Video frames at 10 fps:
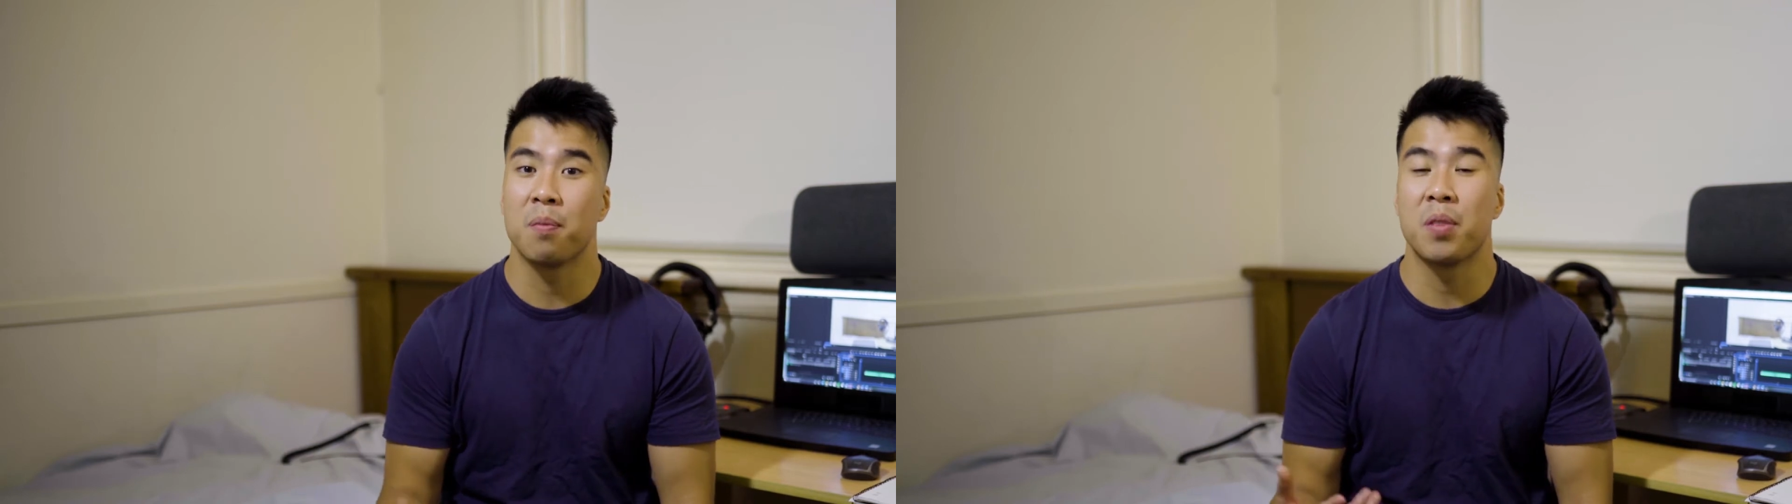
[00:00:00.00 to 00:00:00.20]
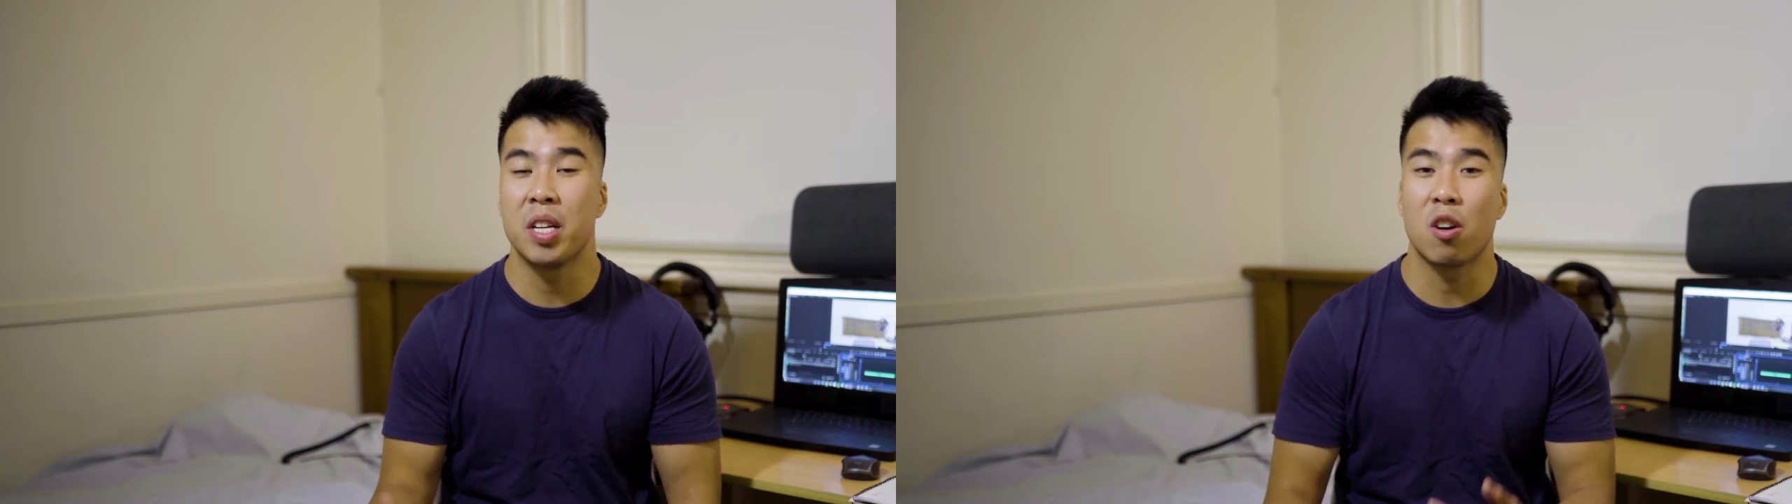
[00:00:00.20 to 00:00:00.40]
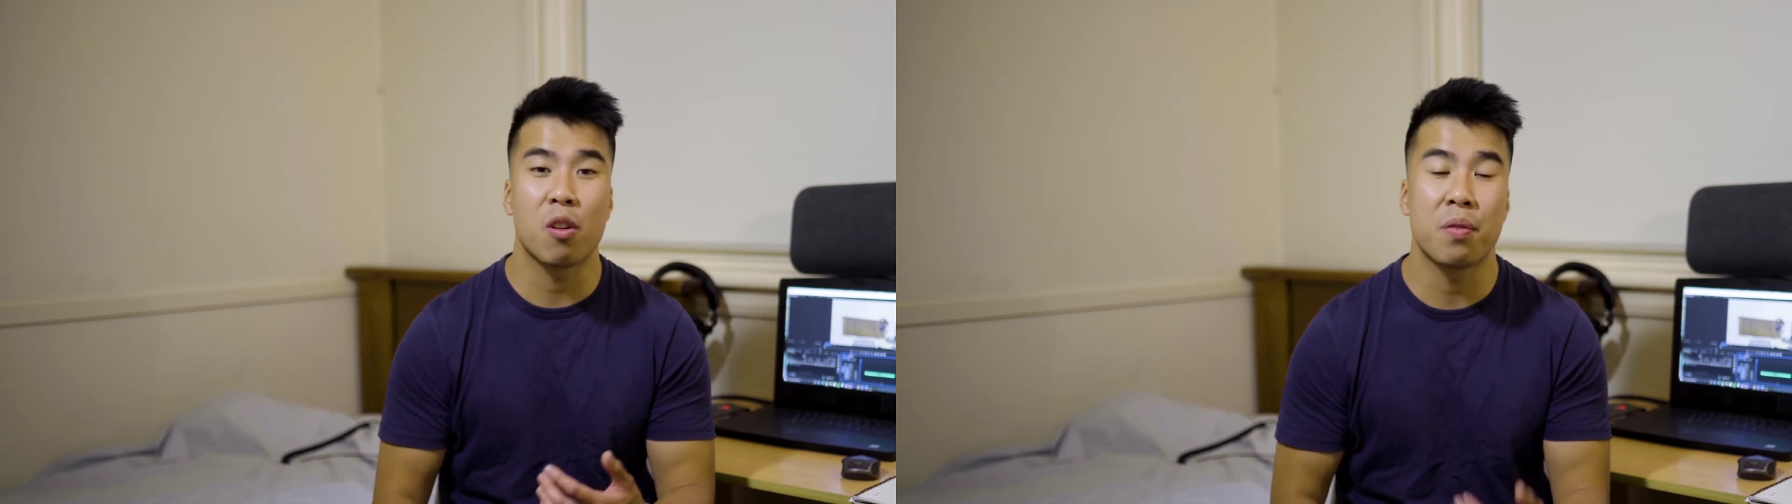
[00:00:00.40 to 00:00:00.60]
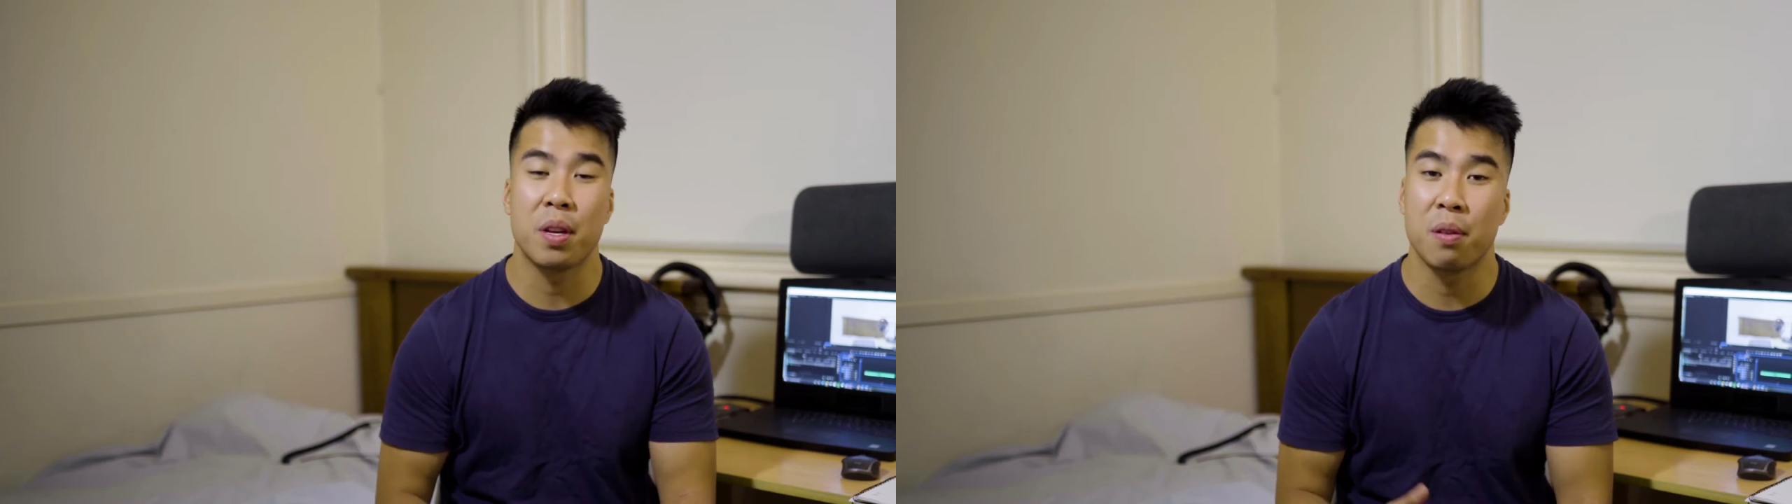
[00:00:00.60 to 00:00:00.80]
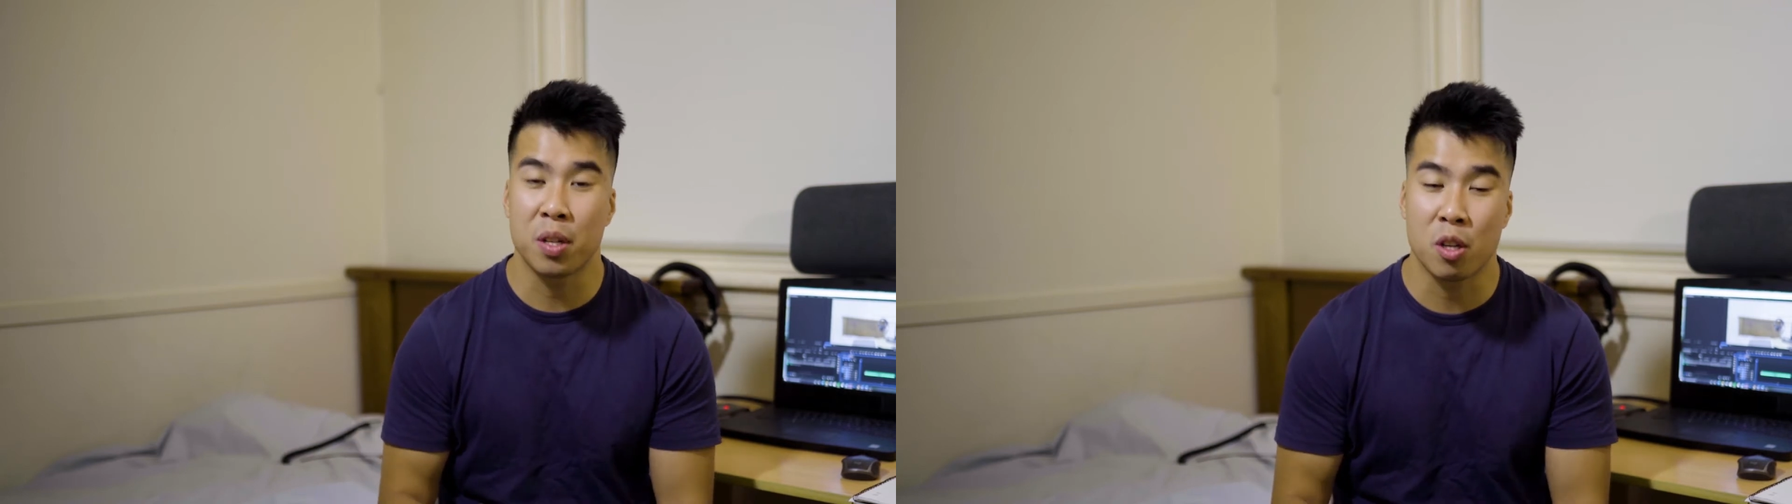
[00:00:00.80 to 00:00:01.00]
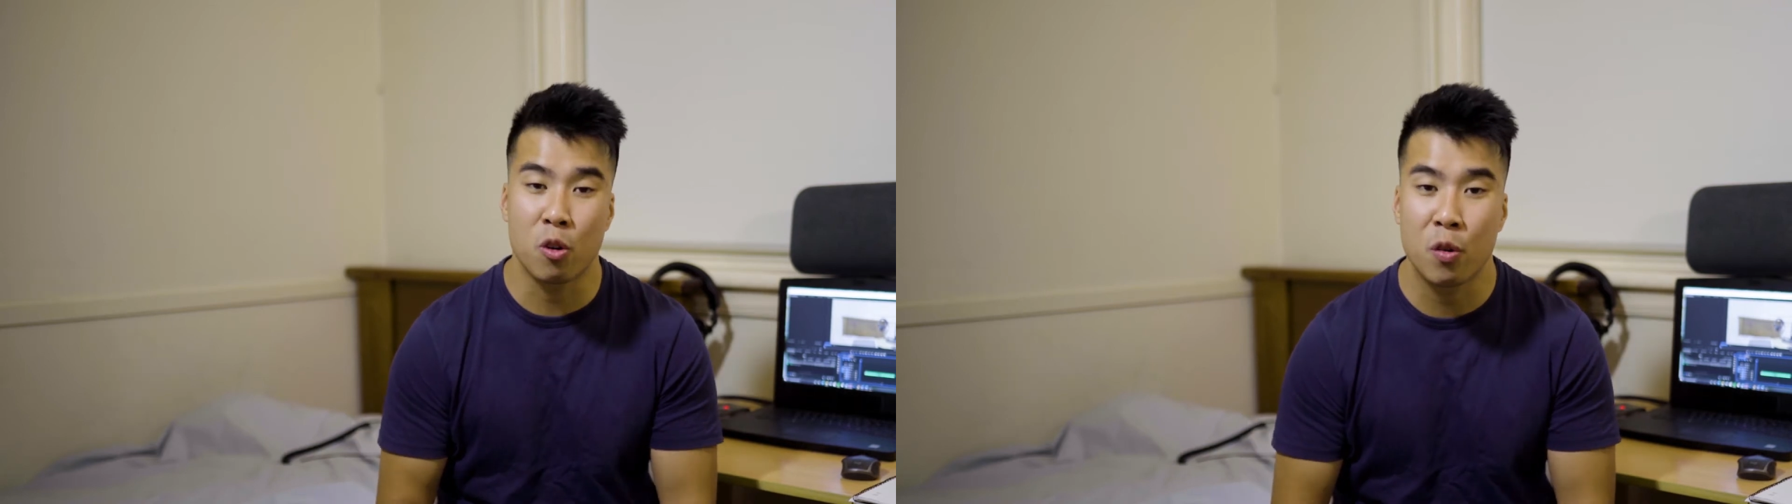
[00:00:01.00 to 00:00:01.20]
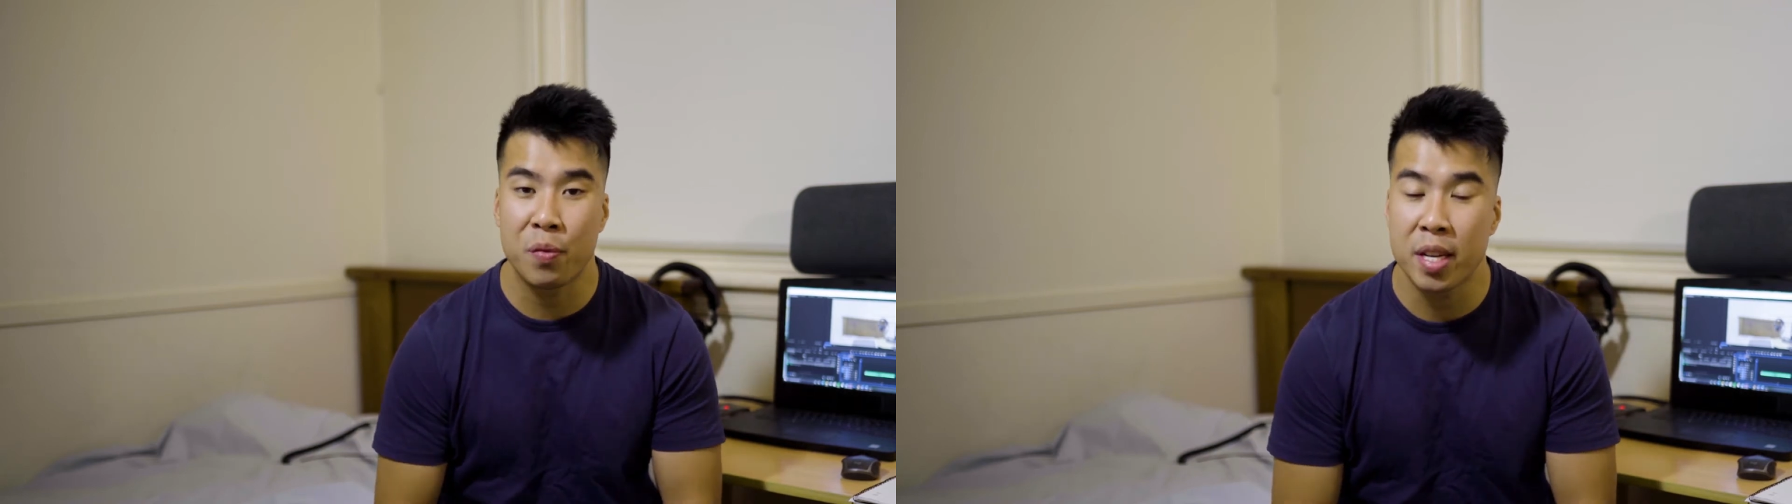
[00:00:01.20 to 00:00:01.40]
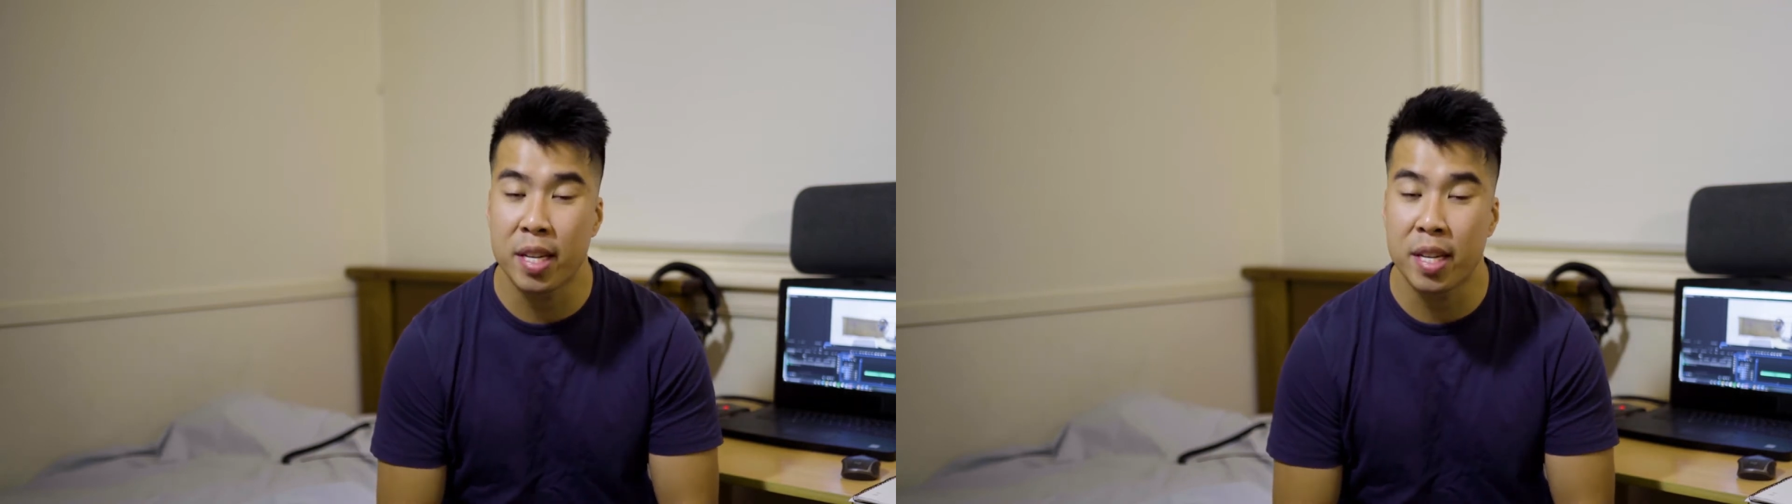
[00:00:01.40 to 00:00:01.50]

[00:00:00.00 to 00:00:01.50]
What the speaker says: videography and photography